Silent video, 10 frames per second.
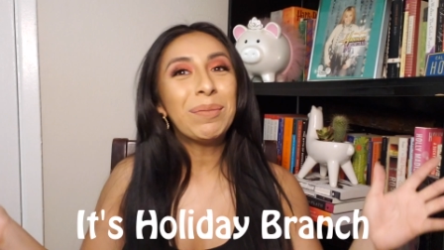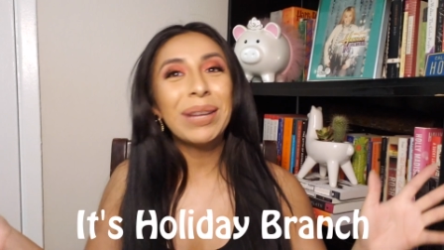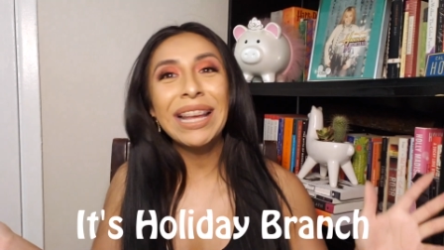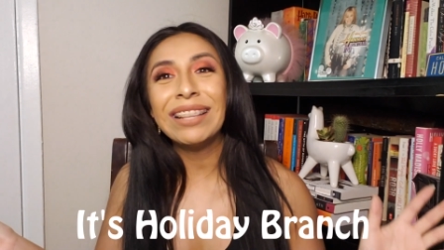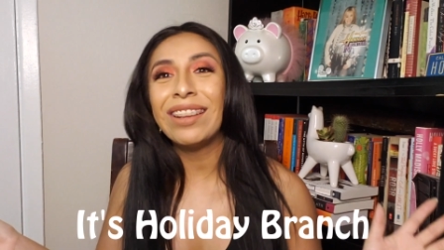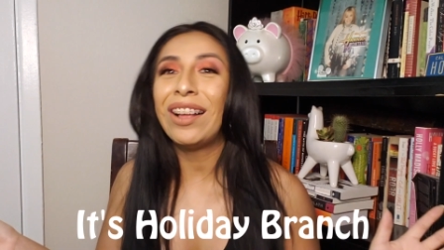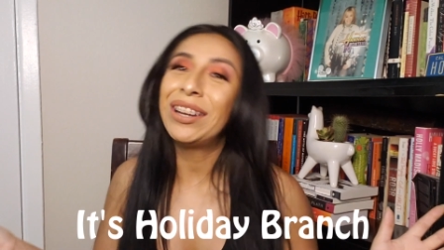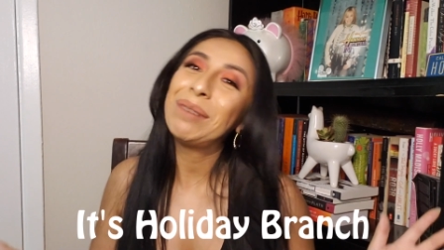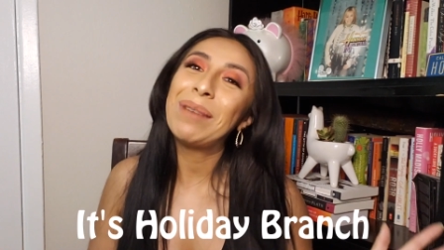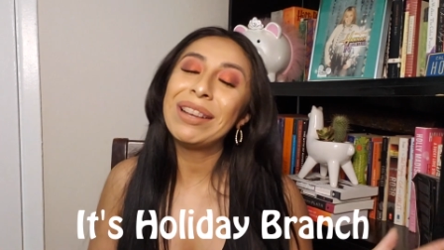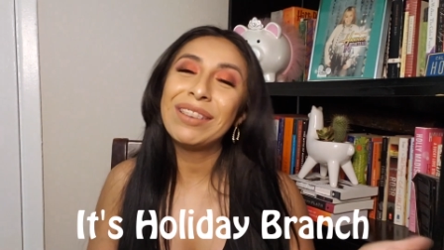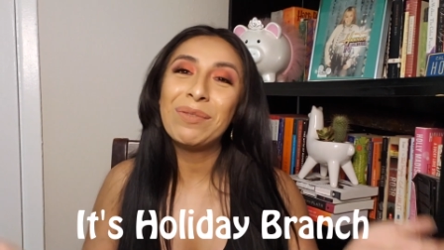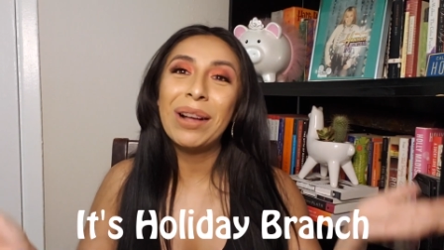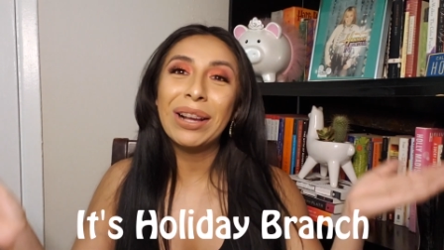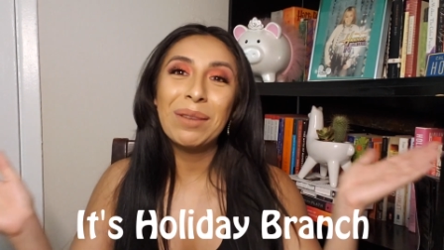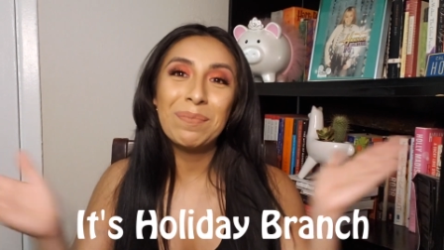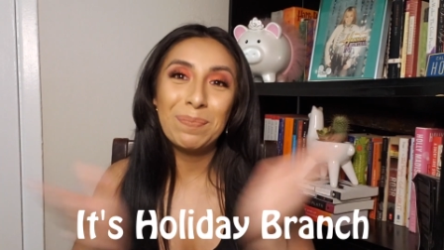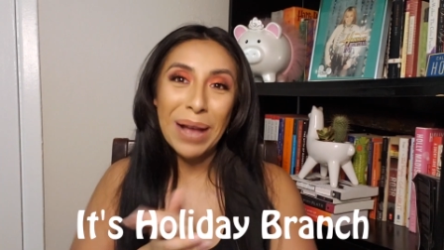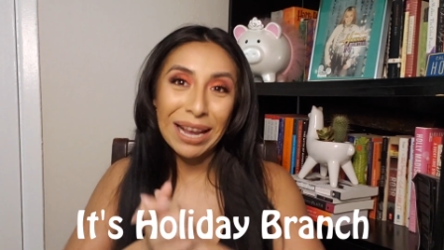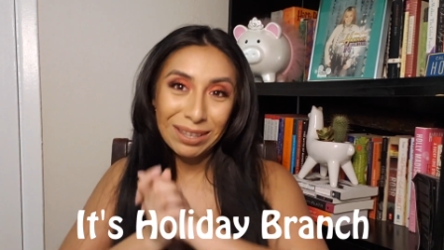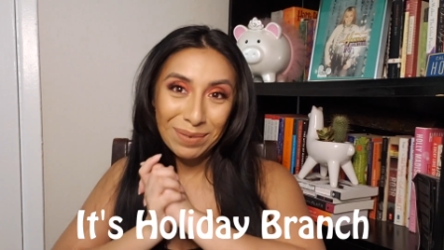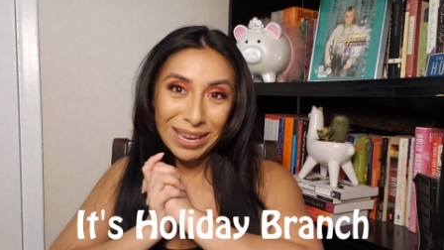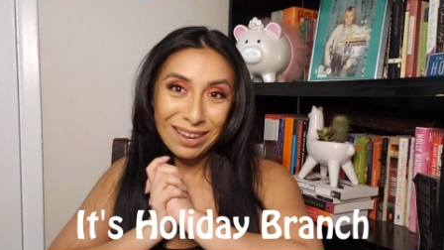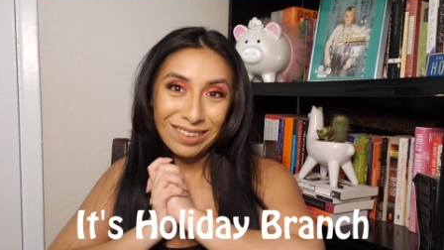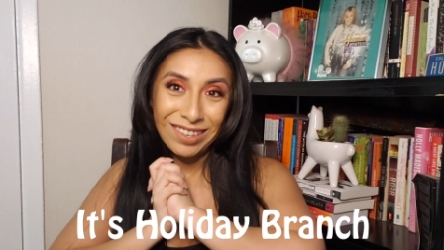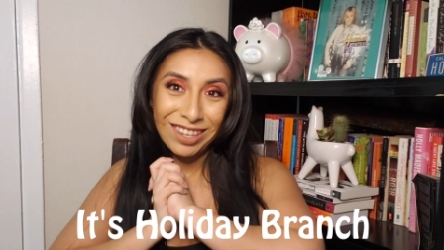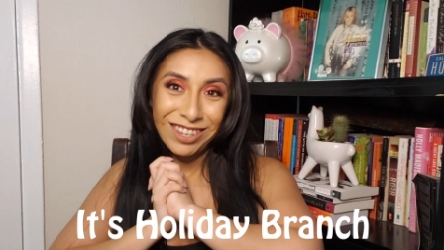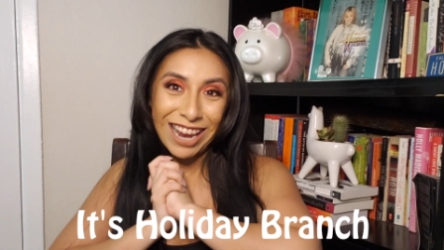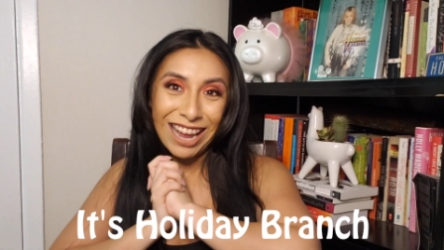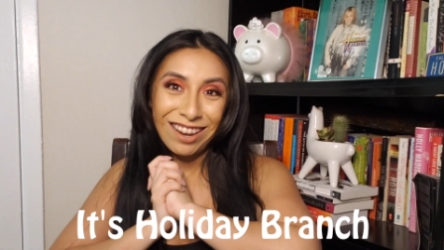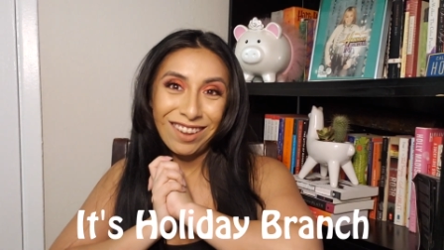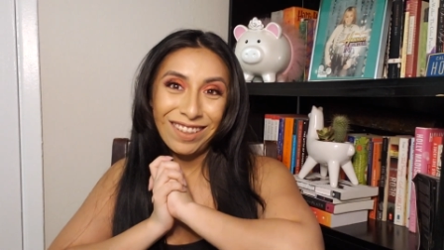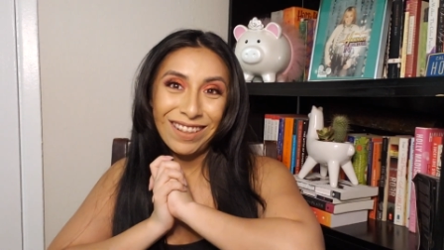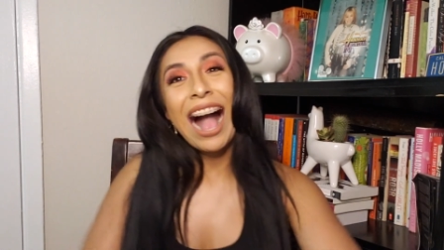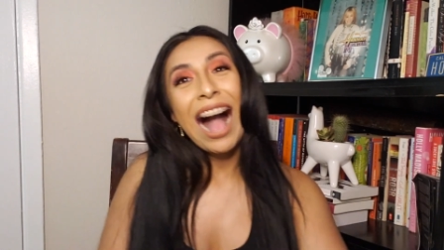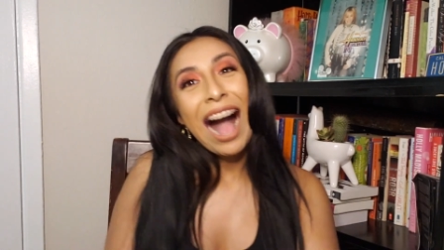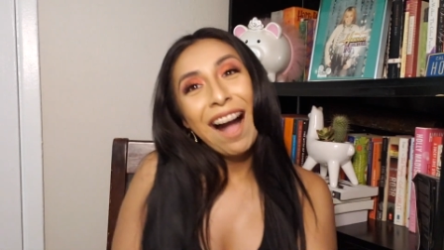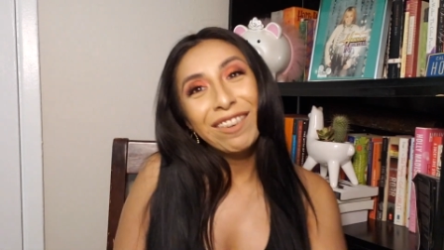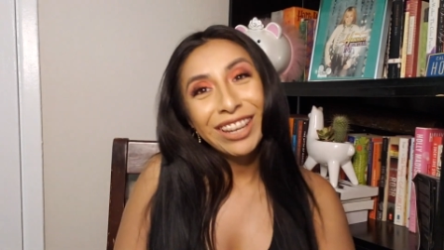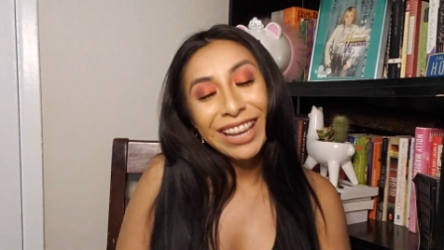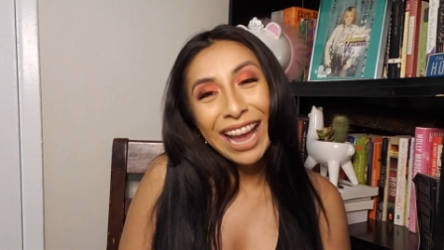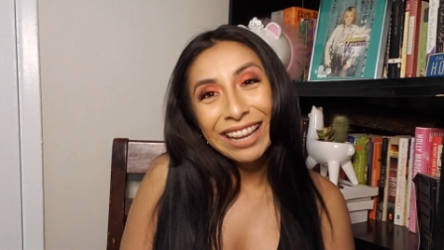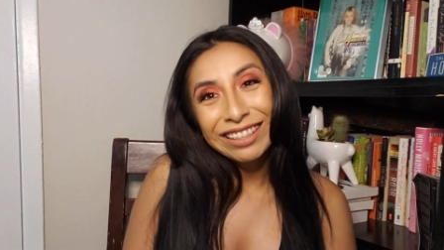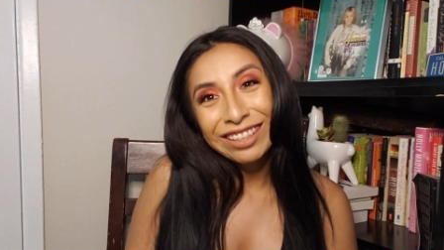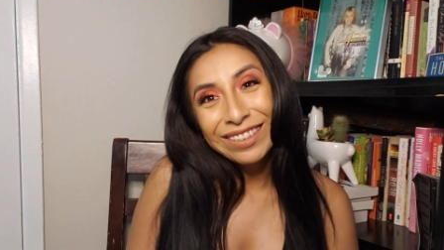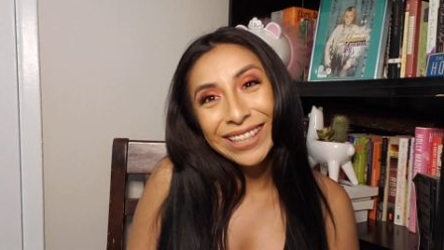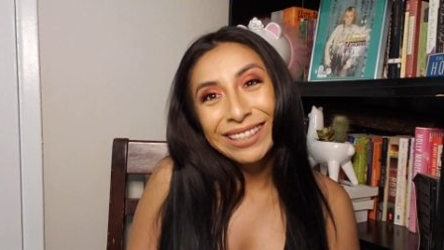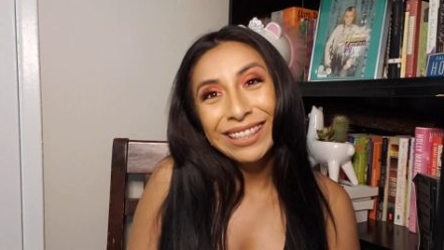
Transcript: everybody, it's Holiday Branch and welcome back to my YouTube channel. How are you guys doing